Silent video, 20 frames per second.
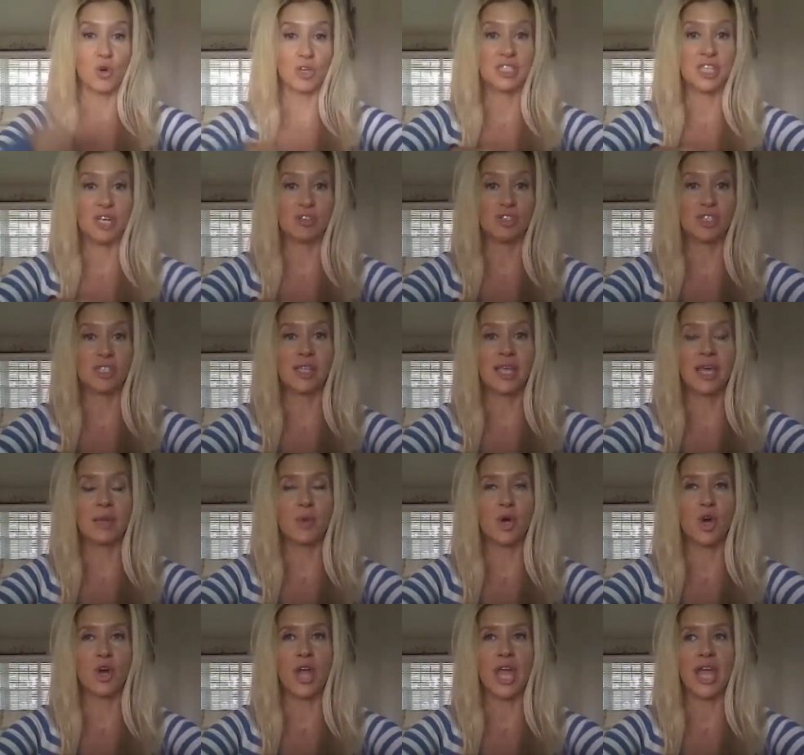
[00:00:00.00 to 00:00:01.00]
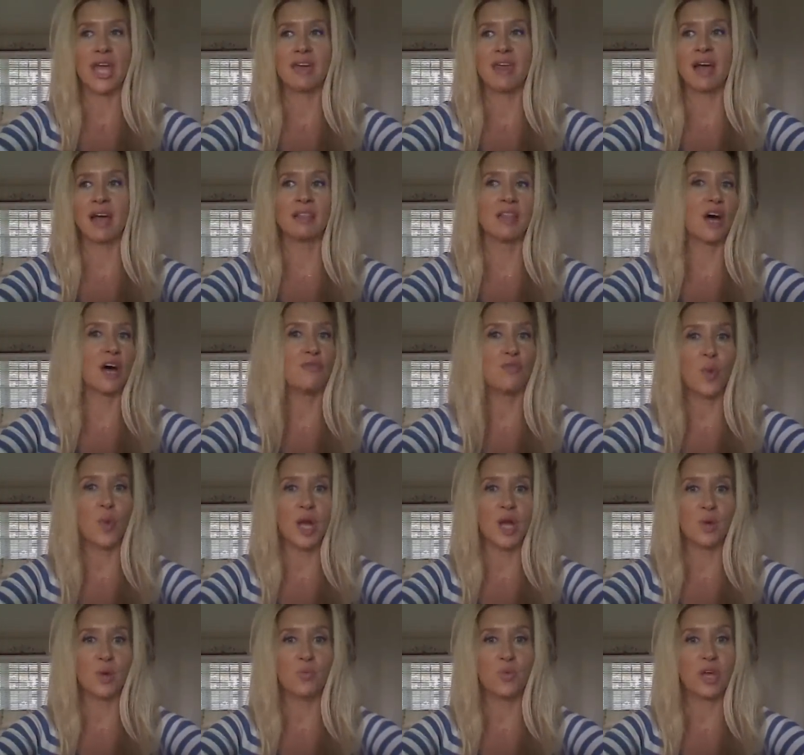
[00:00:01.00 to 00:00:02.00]
course, they're slimmer. And I love
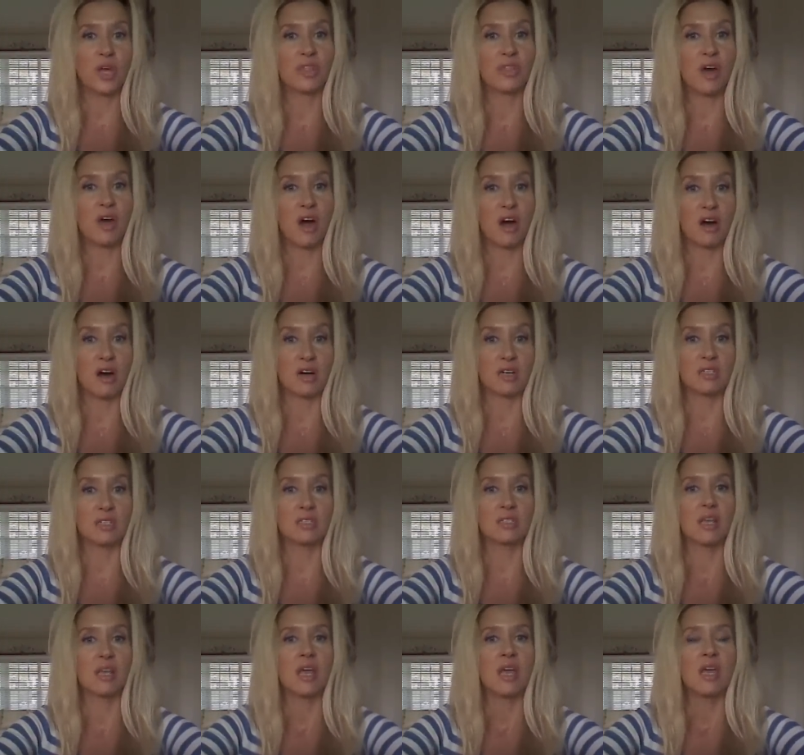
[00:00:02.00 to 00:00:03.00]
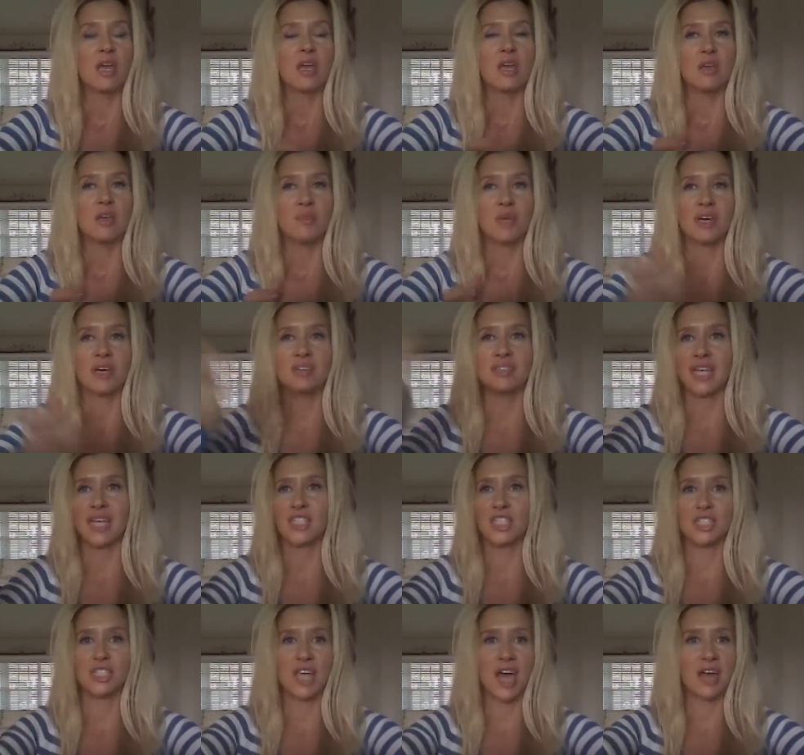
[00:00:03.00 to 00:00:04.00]
wearing them with Uggs because
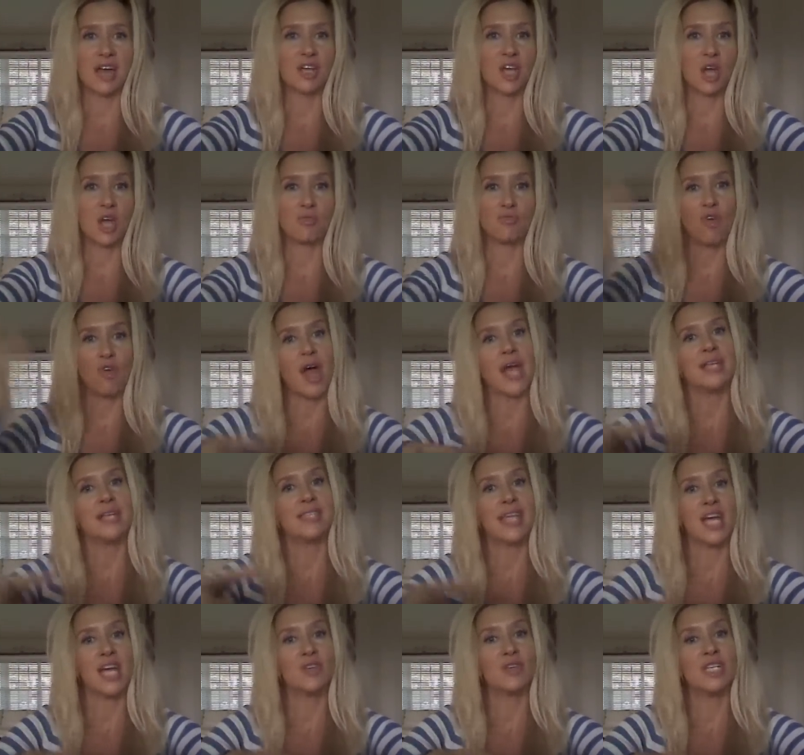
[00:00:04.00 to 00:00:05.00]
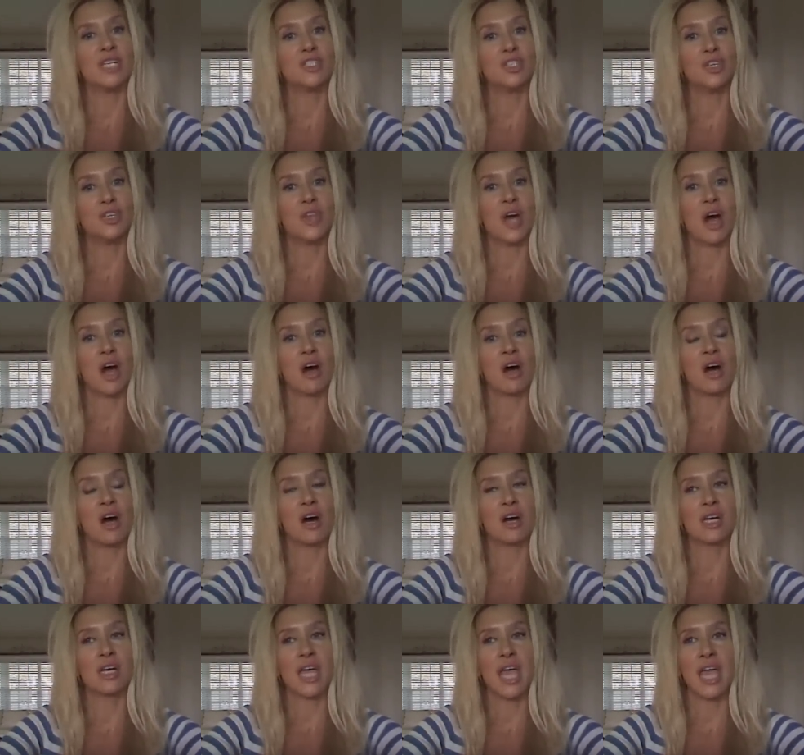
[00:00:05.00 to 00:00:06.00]
they just kind of go right down into the
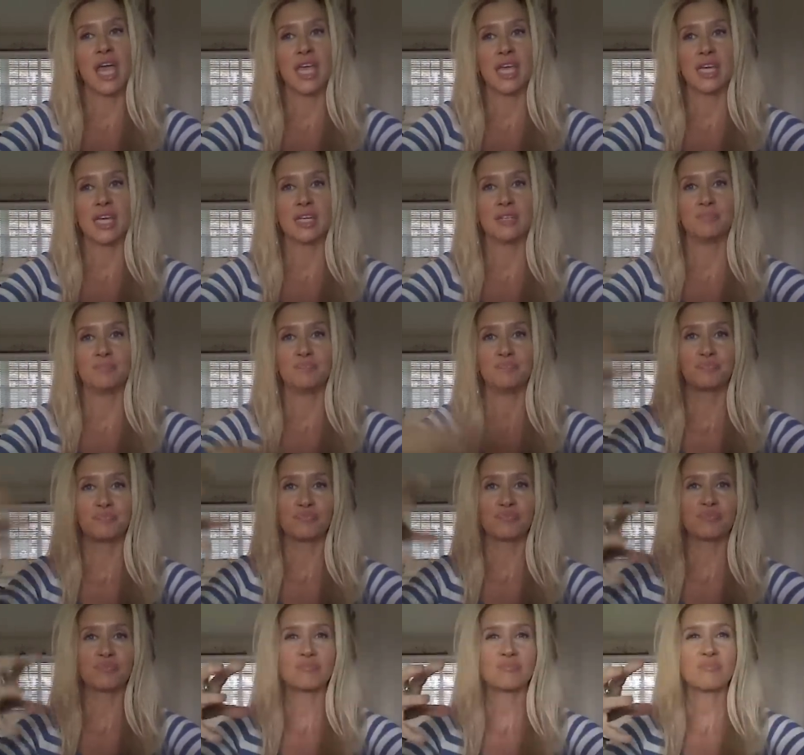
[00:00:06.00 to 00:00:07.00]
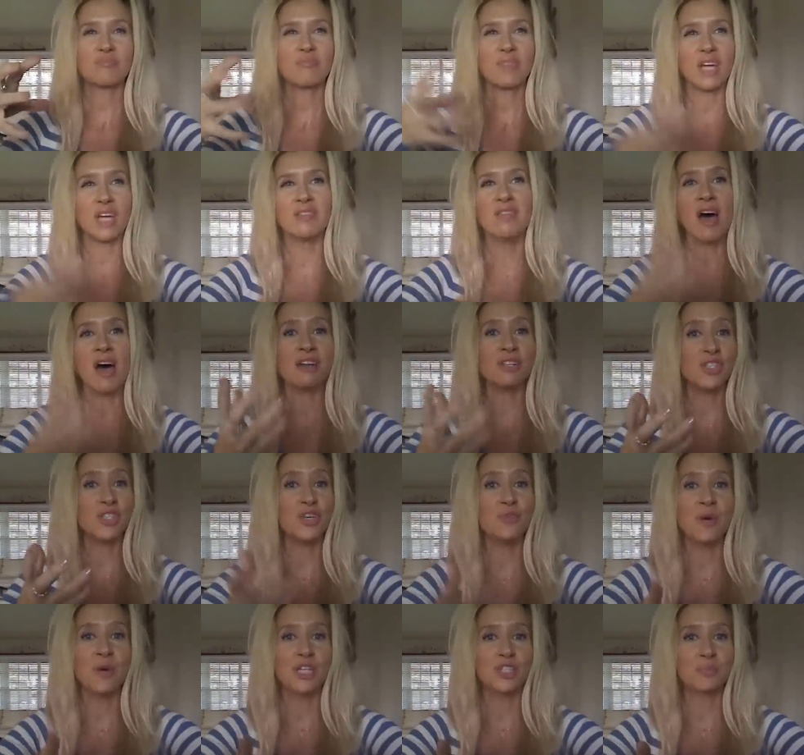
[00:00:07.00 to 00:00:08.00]
Ugg and not
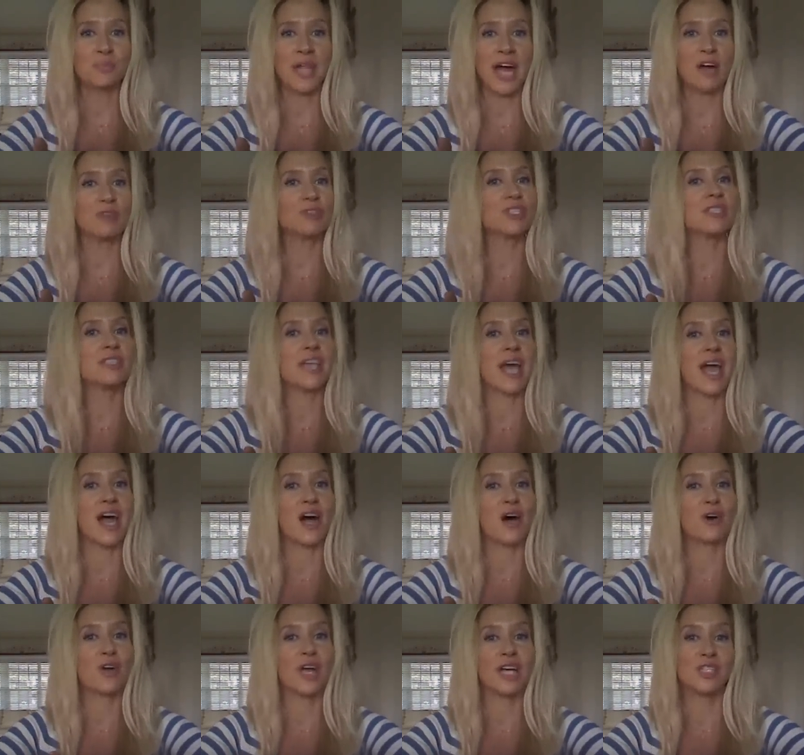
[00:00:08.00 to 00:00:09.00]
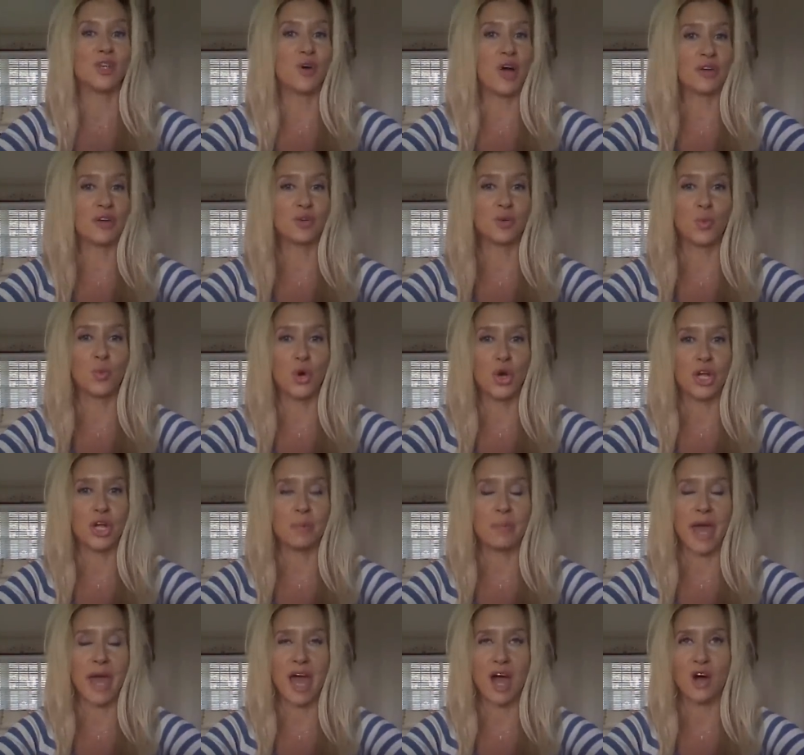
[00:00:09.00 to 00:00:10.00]
too much blouses out. I don't have to
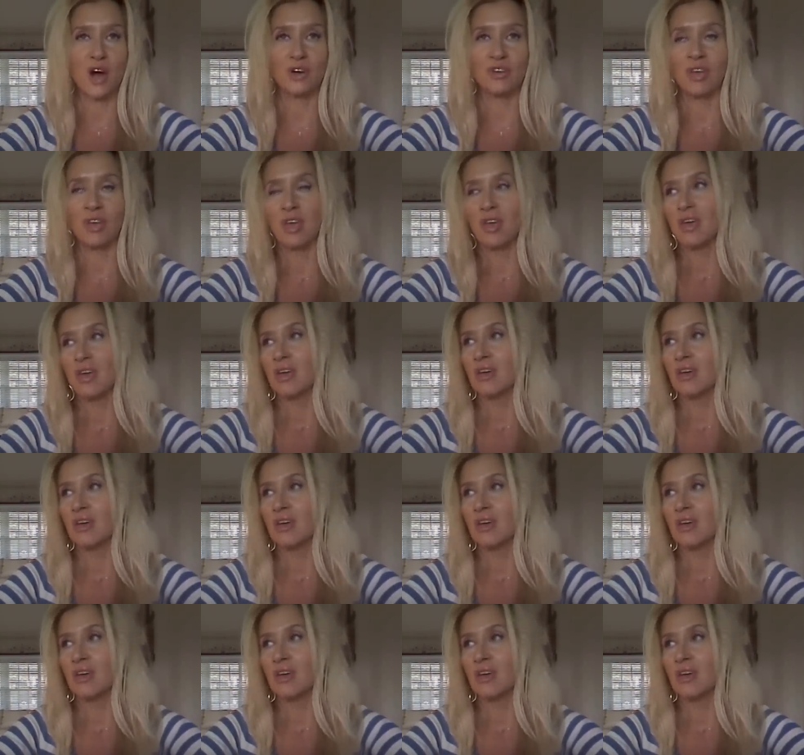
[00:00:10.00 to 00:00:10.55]
worry about,